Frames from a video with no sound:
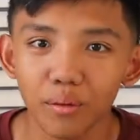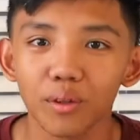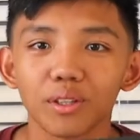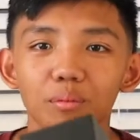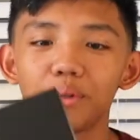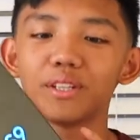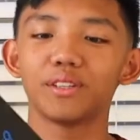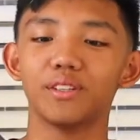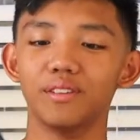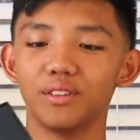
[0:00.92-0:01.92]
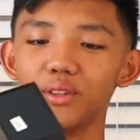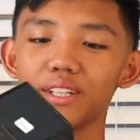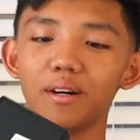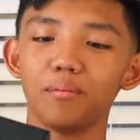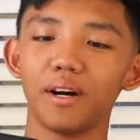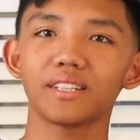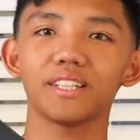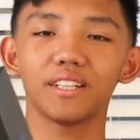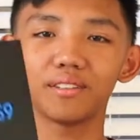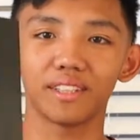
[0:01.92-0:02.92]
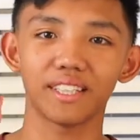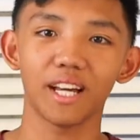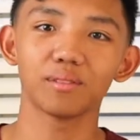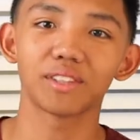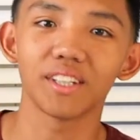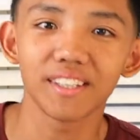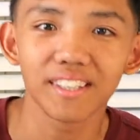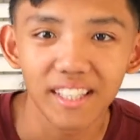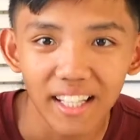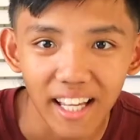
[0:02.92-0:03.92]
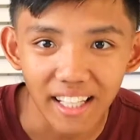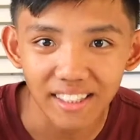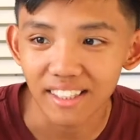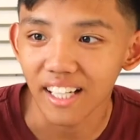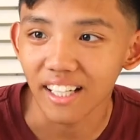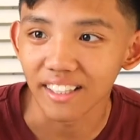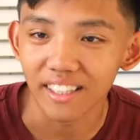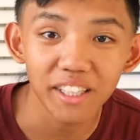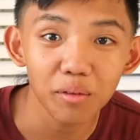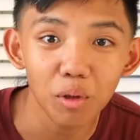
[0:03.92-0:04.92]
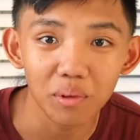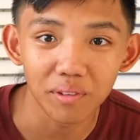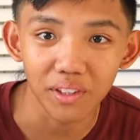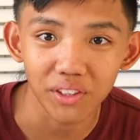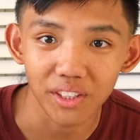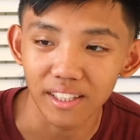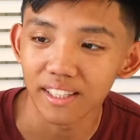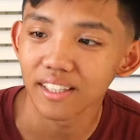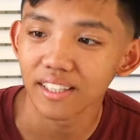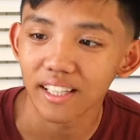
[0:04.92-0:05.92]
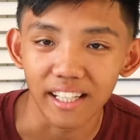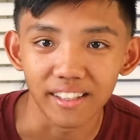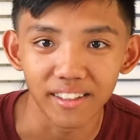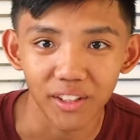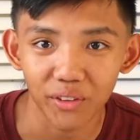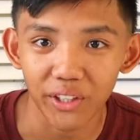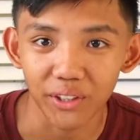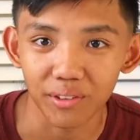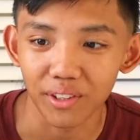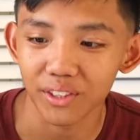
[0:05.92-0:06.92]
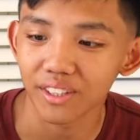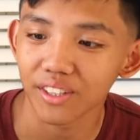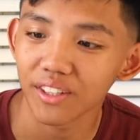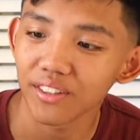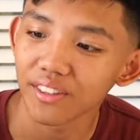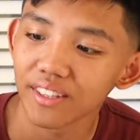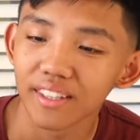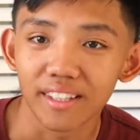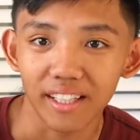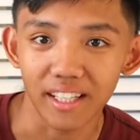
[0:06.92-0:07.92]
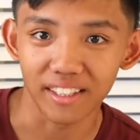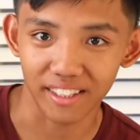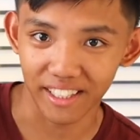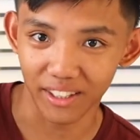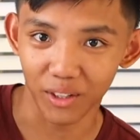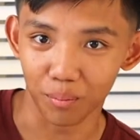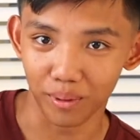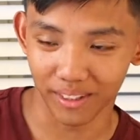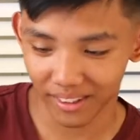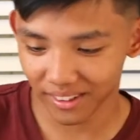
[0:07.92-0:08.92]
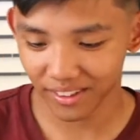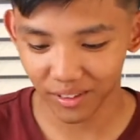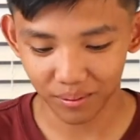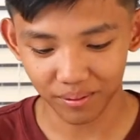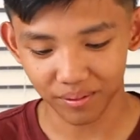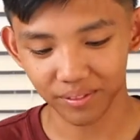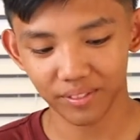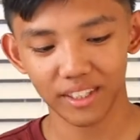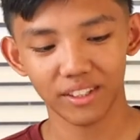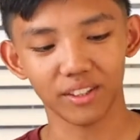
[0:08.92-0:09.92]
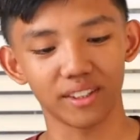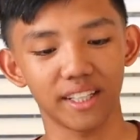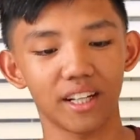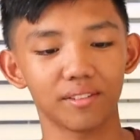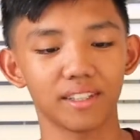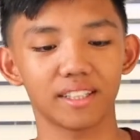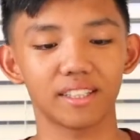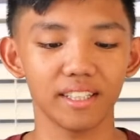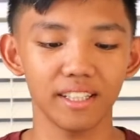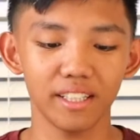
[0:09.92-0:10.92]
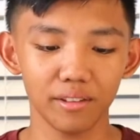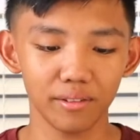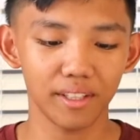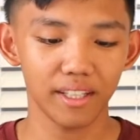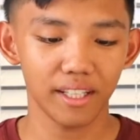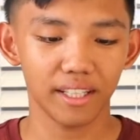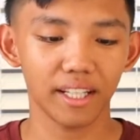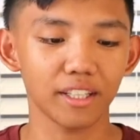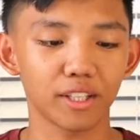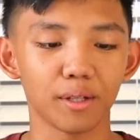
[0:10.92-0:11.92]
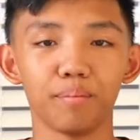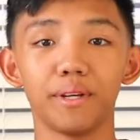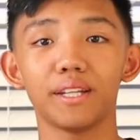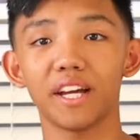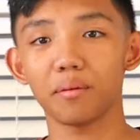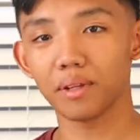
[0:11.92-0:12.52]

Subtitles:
we're going to be doing an unboxing of the Samsung S9, the T-Mobile version and the regular version. So yeah, let's get it open. So take off that sleeve, and I got the midnight